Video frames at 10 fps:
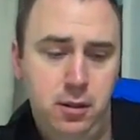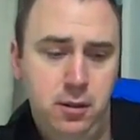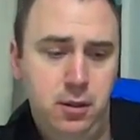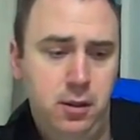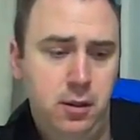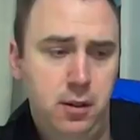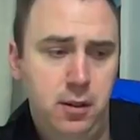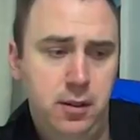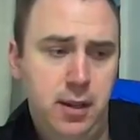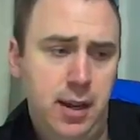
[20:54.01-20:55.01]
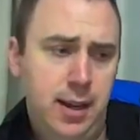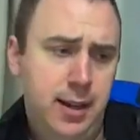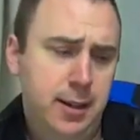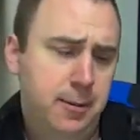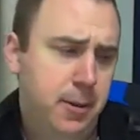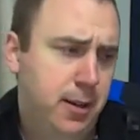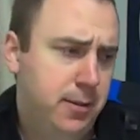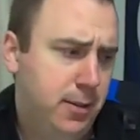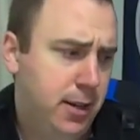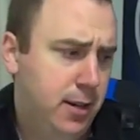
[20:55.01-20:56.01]
concerns, what
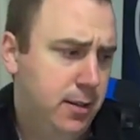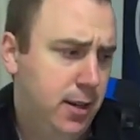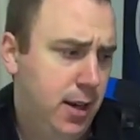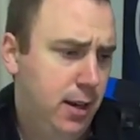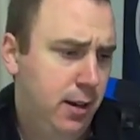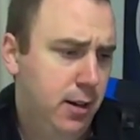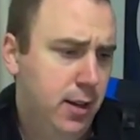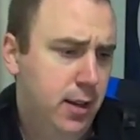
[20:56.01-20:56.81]
else am I going to say here?